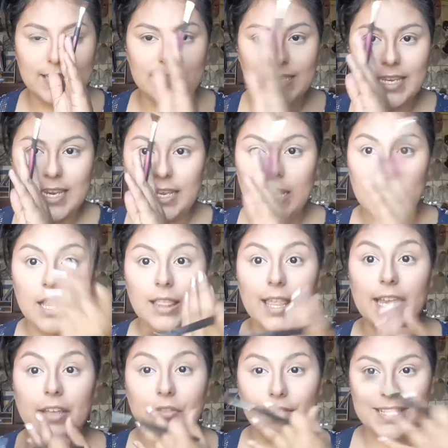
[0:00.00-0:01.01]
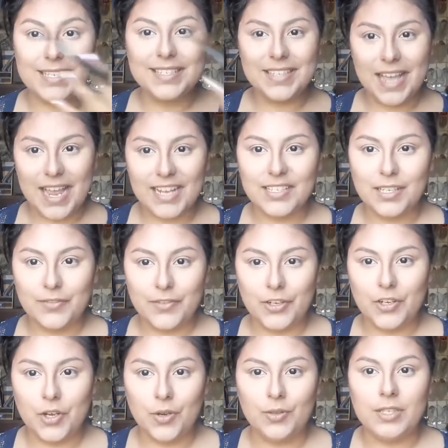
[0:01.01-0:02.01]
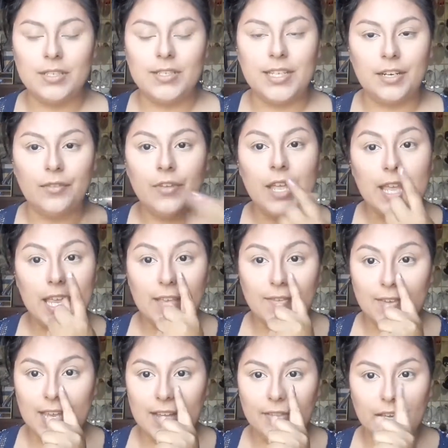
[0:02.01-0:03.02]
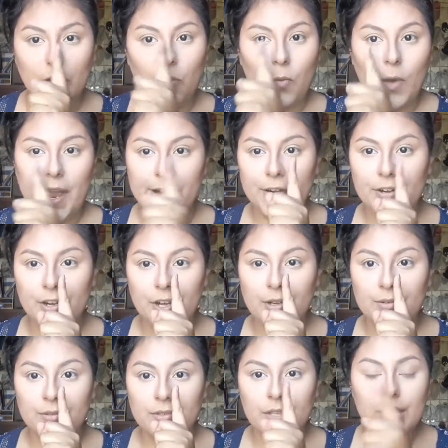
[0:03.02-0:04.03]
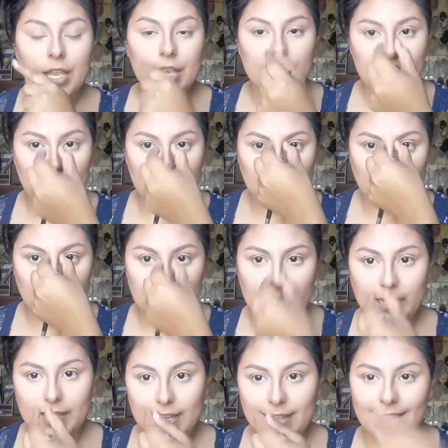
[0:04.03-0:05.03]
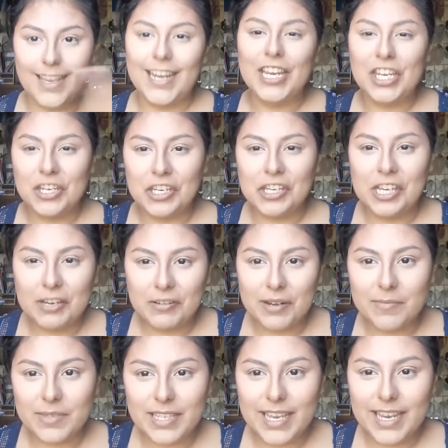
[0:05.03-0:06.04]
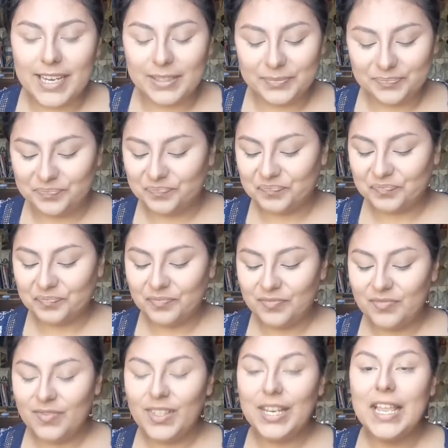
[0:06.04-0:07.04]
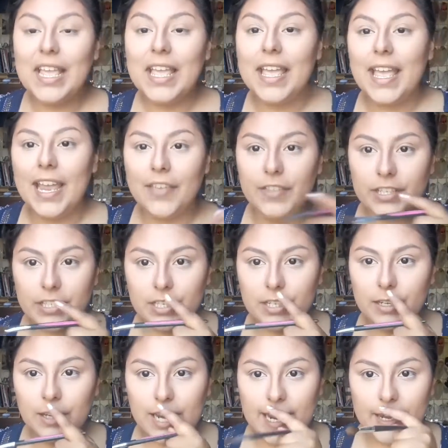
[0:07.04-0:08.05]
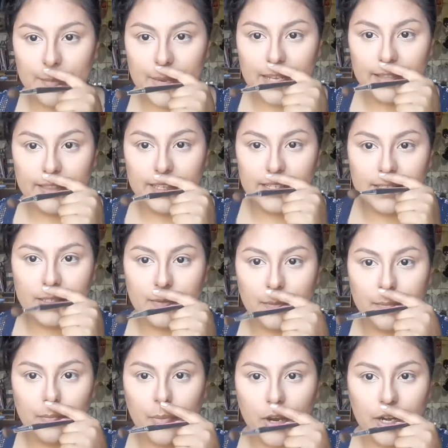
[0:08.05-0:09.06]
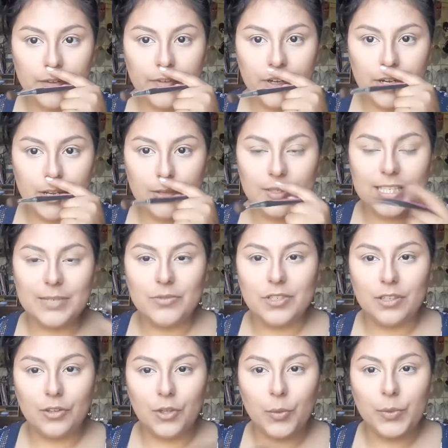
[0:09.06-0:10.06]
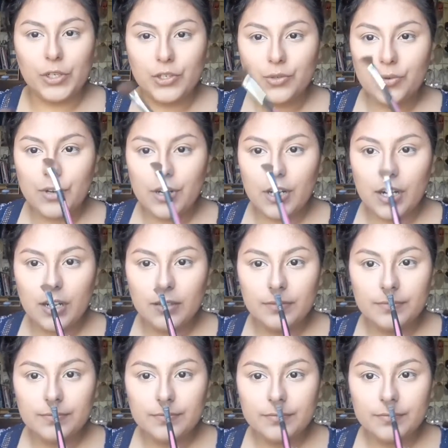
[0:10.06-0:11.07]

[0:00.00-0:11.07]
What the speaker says: see like the sides of your nose, instead of if you have like a wider nose, you creating that line. You get what I'm saying? And then to kind of make this part of your nose seem just a little bit shorter,